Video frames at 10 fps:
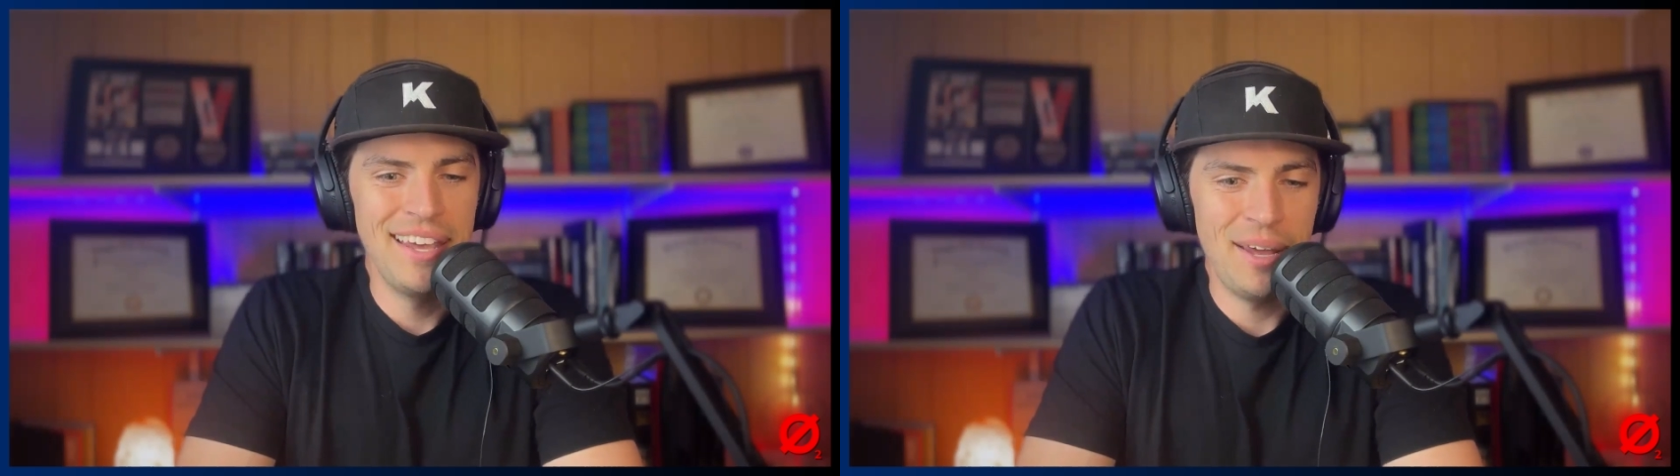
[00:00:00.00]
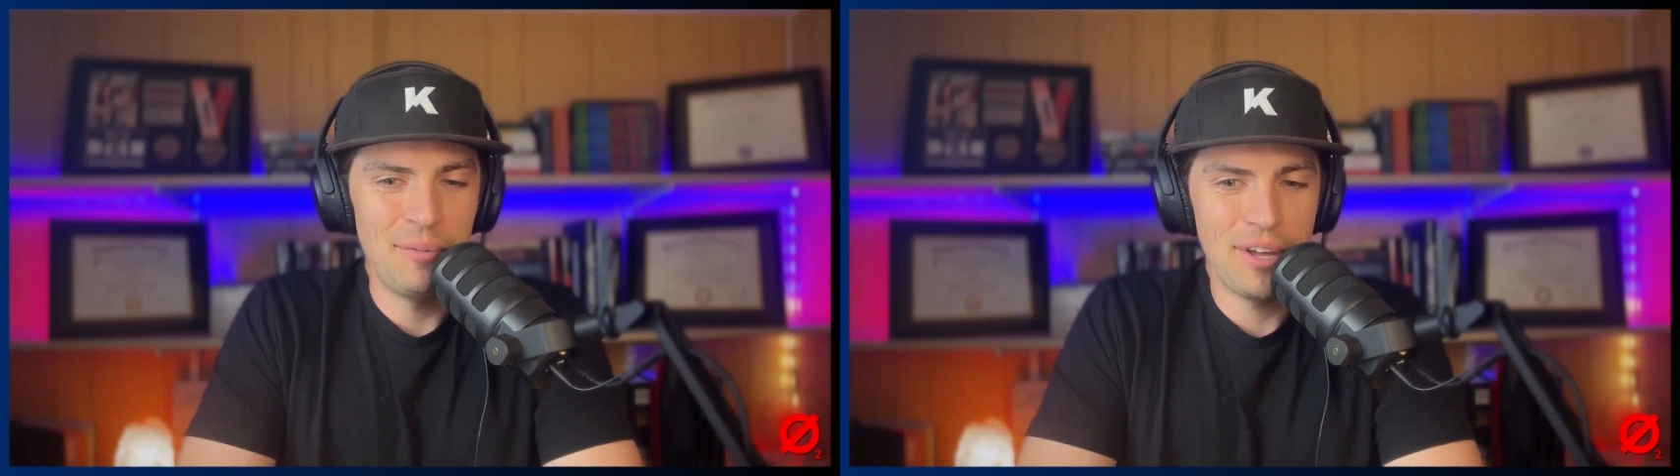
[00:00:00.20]

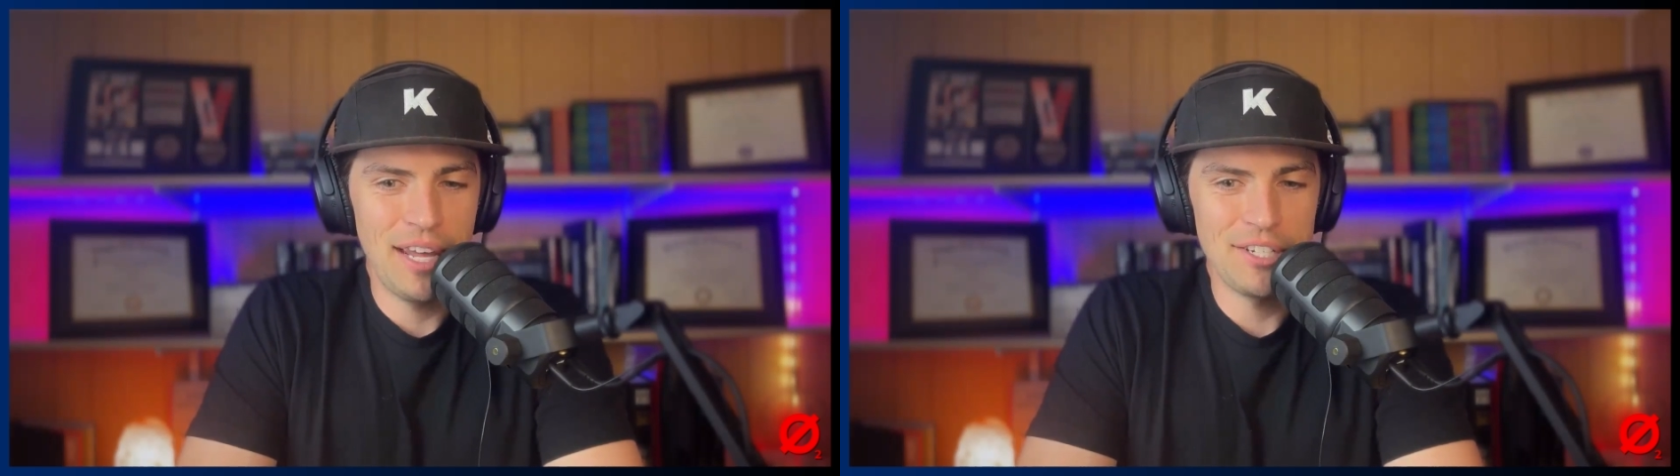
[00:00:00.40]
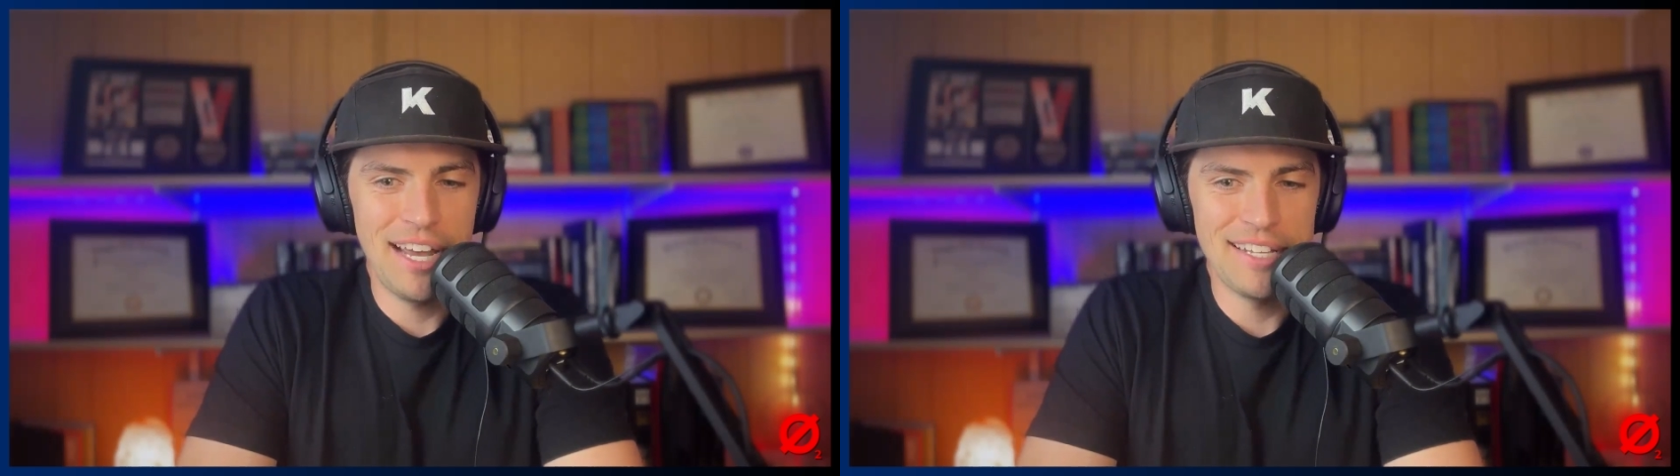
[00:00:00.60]
and we'll
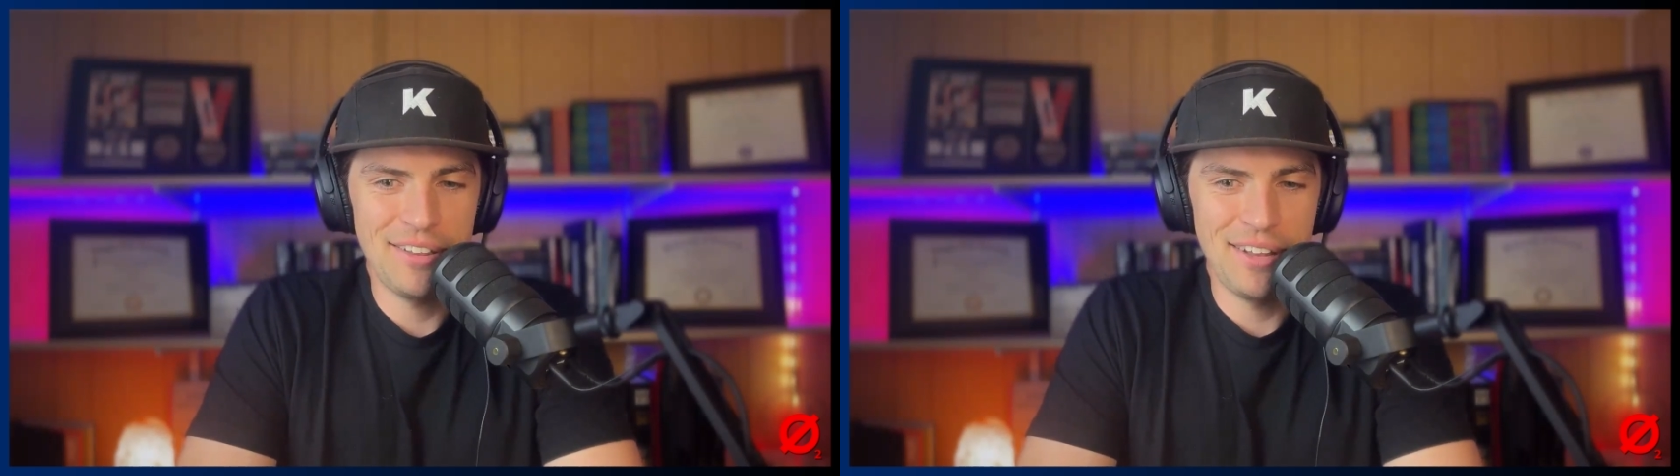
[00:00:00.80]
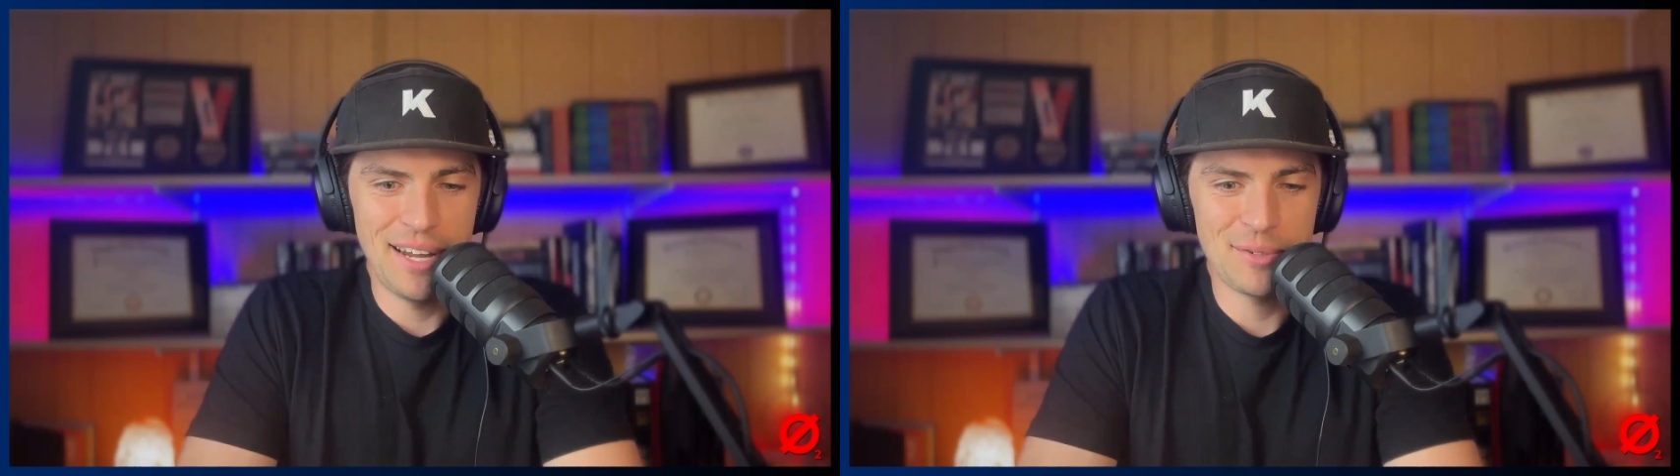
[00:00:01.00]
catch you guys
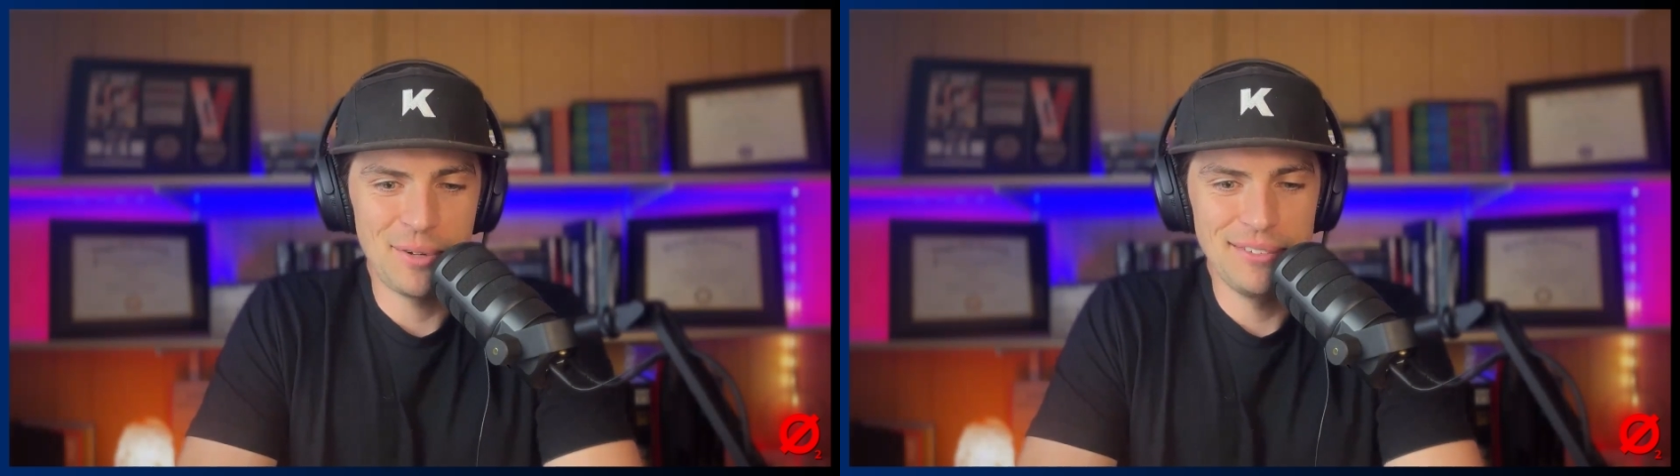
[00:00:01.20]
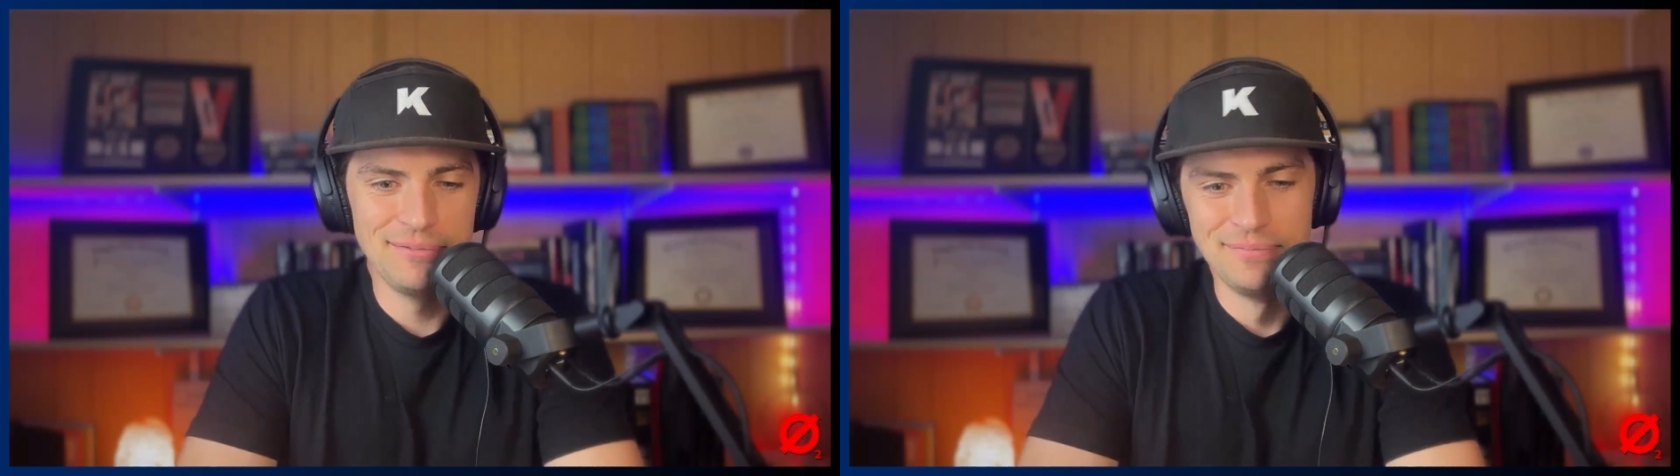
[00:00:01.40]
in the next one.